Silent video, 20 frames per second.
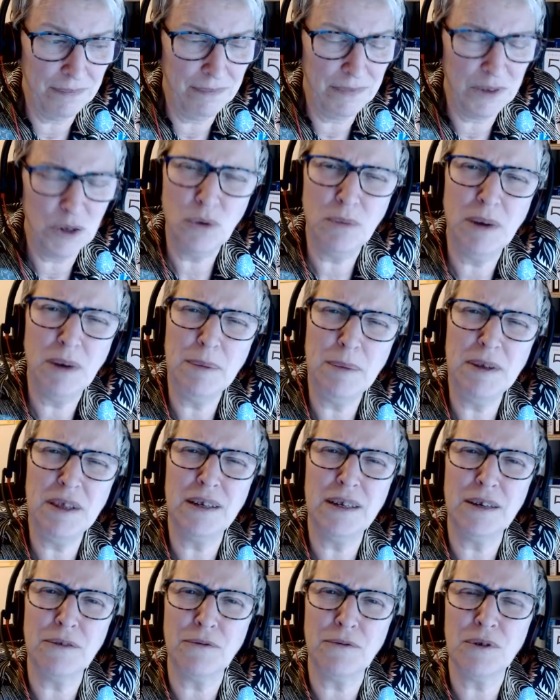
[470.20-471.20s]
Or maybe the
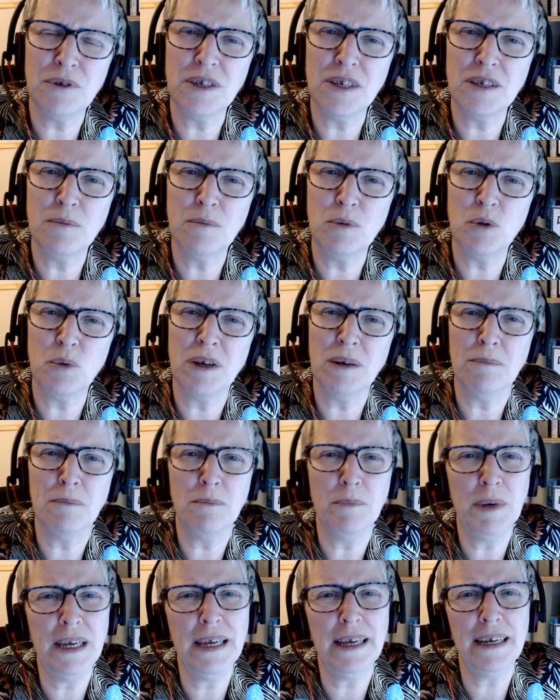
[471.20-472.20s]
difference isn't between
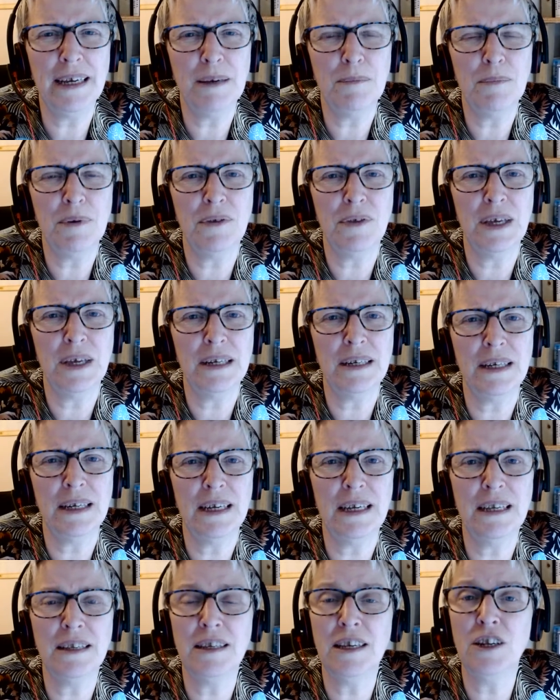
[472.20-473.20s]
being
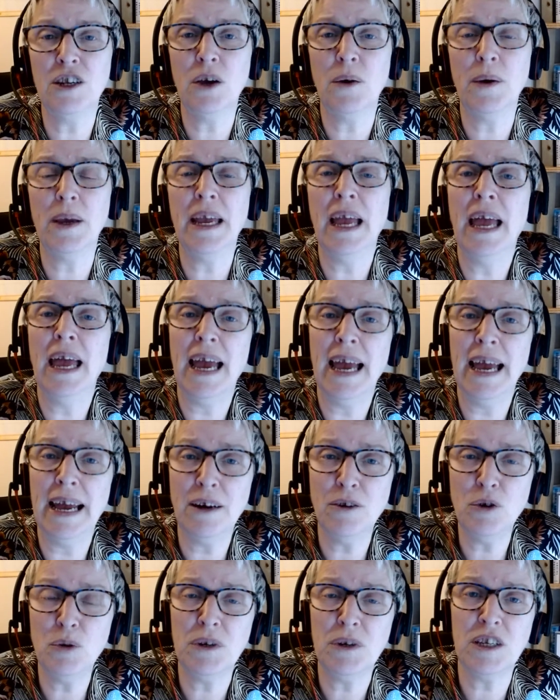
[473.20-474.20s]
empathetic, it's in knowing
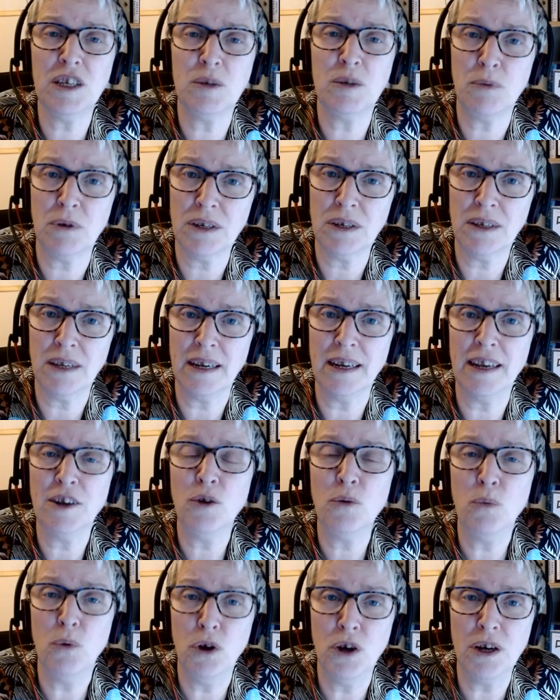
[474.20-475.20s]
how to express it in
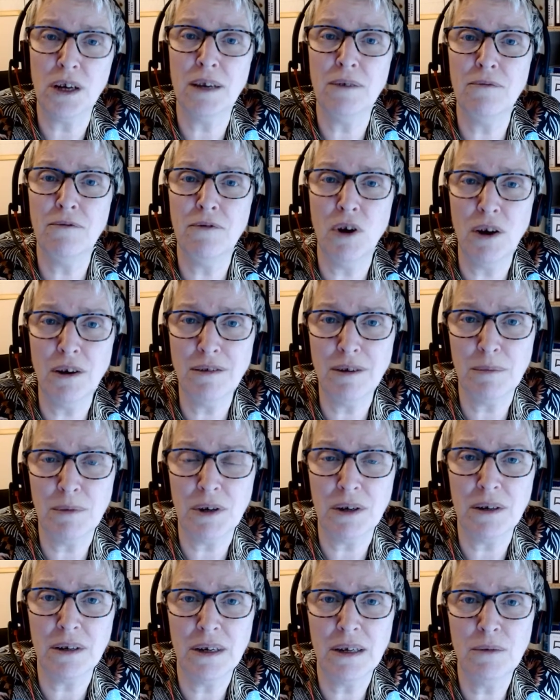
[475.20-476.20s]
a work
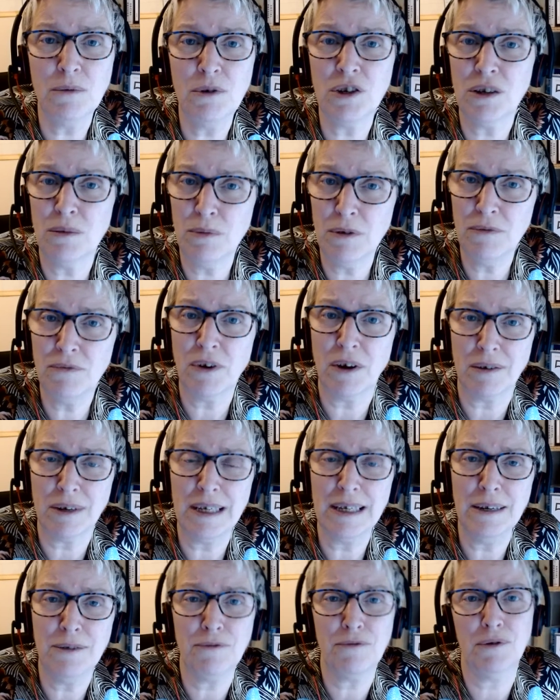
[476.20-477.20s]
environment, which can be very
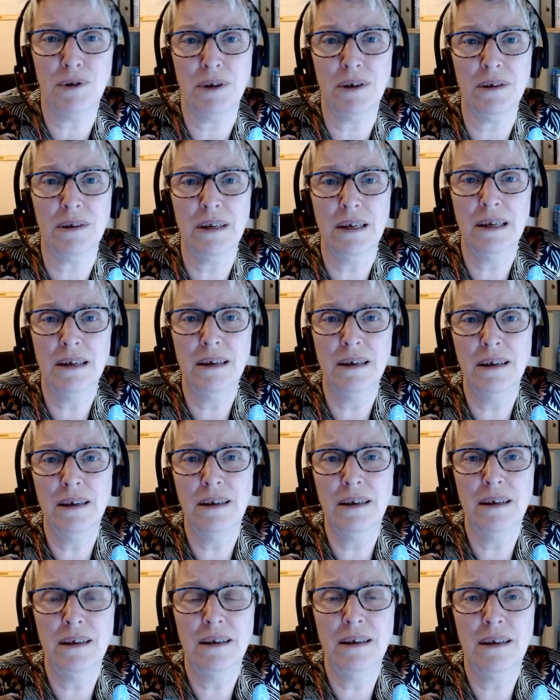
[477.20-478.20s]
different.
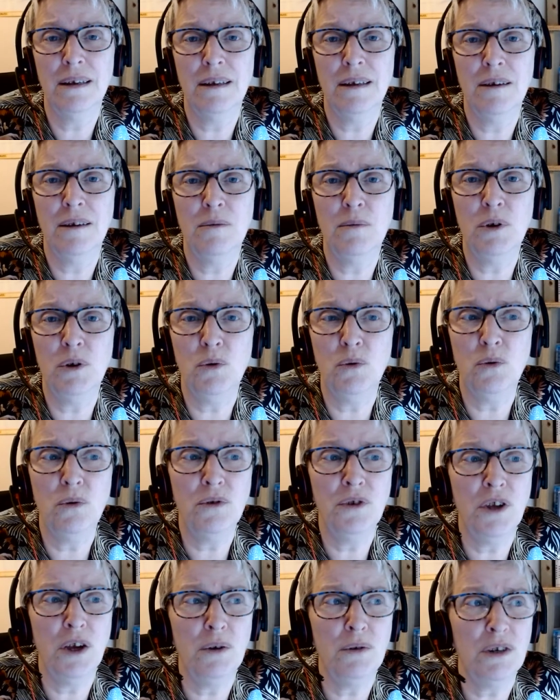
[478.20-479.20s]
We
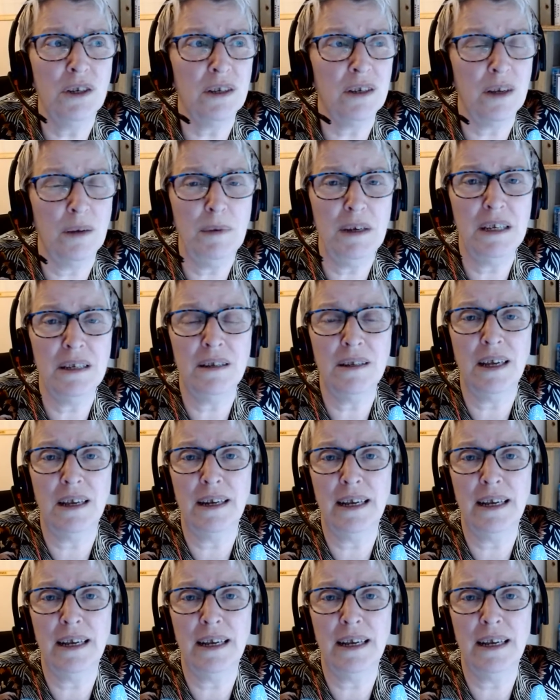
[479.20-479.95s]
all know to some extent